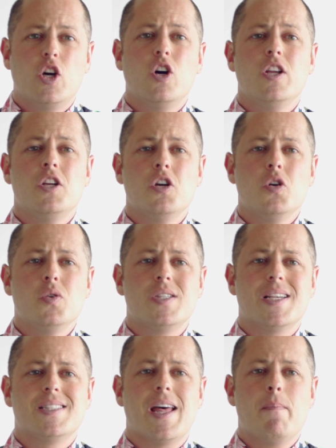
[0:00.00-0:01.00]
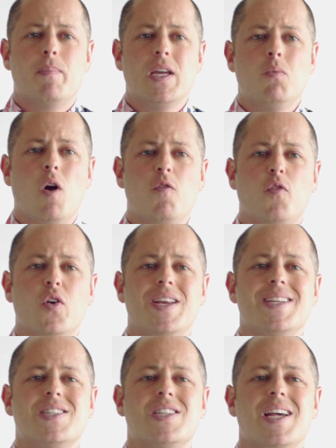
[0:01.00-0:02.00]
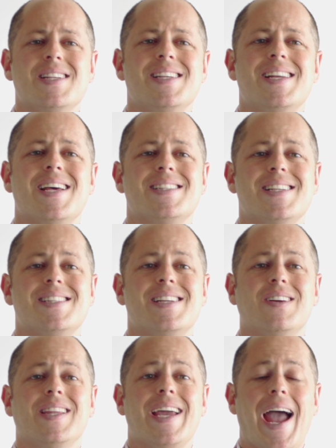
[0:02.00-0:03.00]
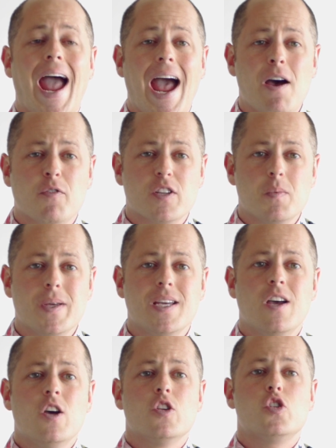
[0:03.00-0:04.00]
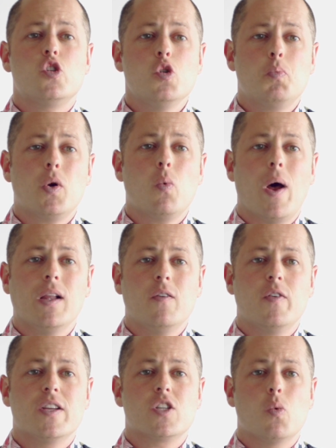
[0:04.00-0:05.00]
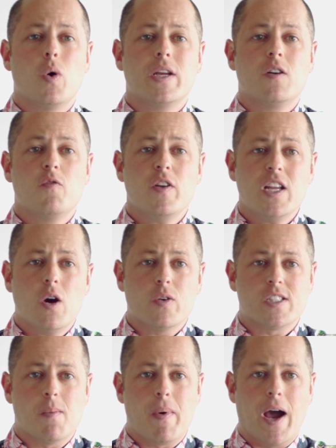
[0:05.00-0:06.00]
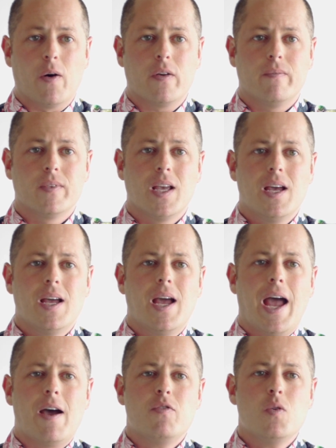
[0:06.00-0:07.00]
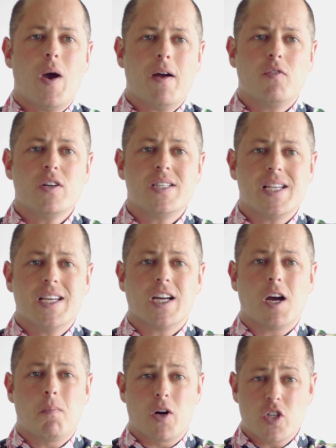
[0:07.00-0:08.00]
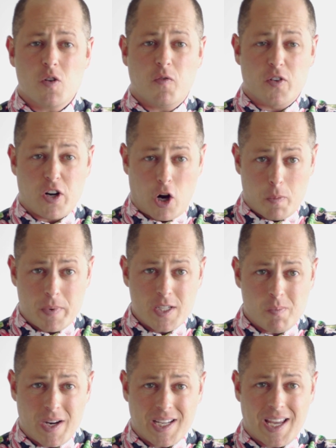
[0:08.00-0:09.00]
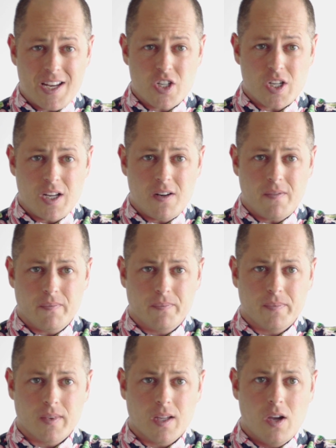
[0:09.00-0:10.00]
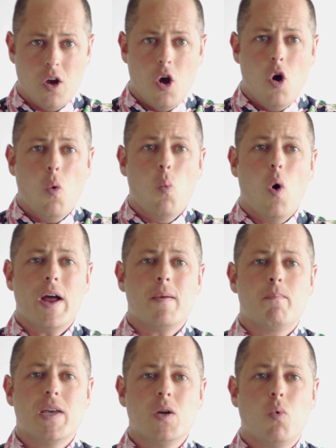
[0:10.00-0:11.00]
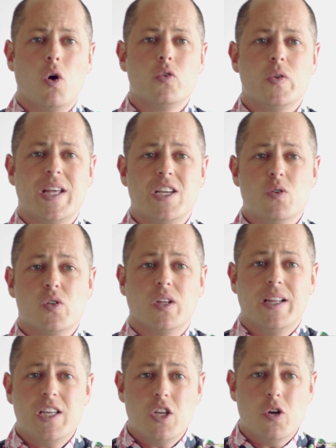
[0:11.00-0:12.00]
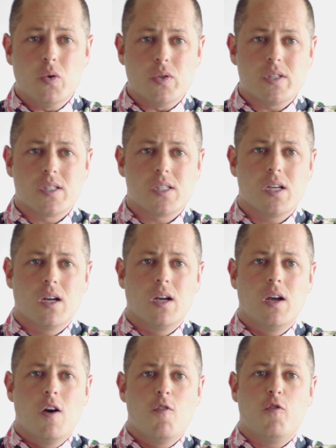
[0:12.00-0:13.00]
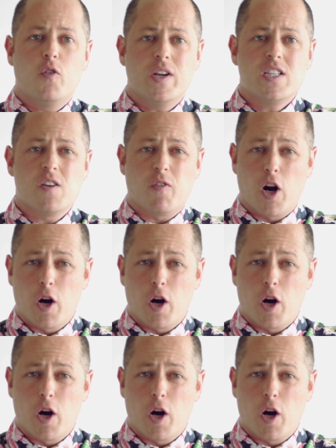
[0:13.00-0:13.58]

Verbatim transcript: good news is that B roll footage doesn't necessarily have to be super relevant to what your video is about. Have you ever seen a commercial for herpes medication? What B roll do they usually use? Footage of